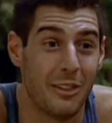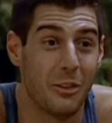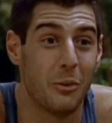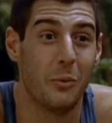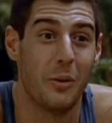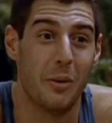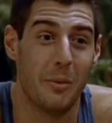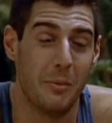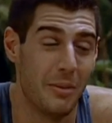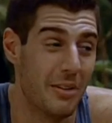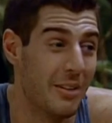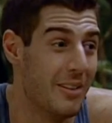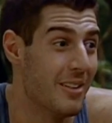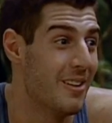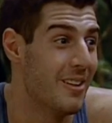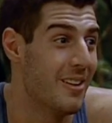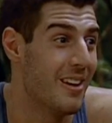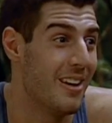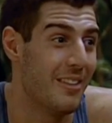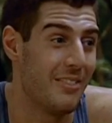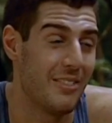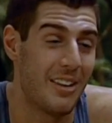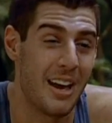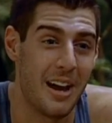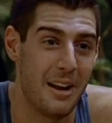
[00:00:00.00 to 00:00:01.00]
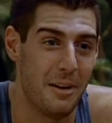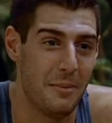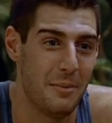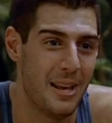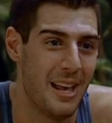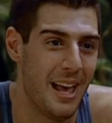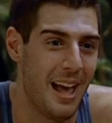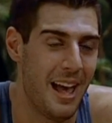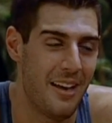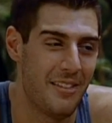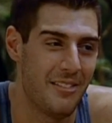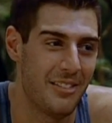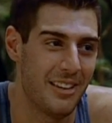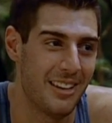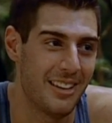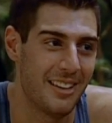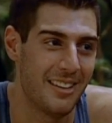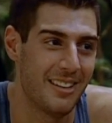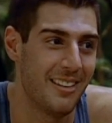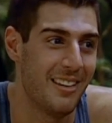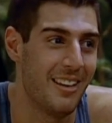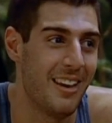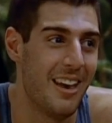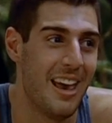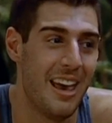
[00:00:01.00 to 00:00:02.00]
the women have got to be having
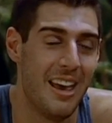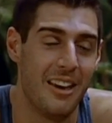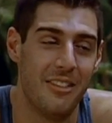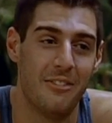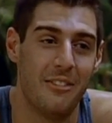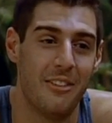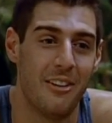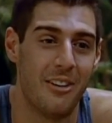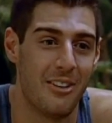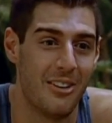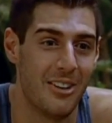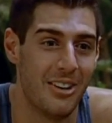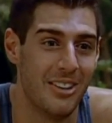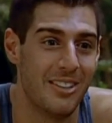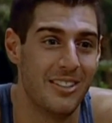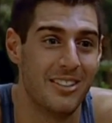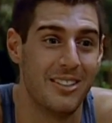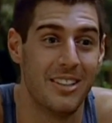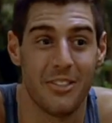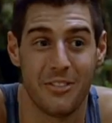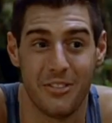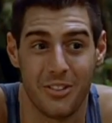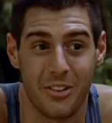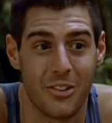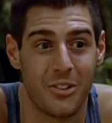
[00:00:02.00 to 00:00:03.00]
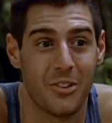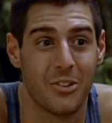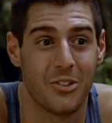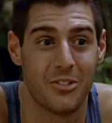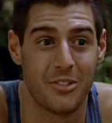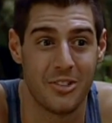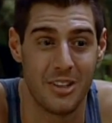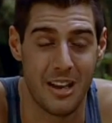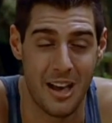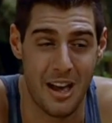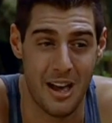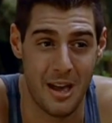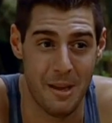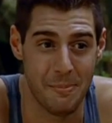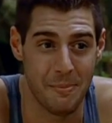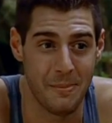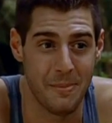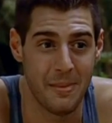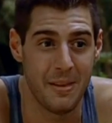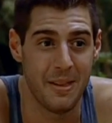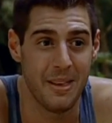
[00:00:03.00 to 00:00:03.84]
a very difficult time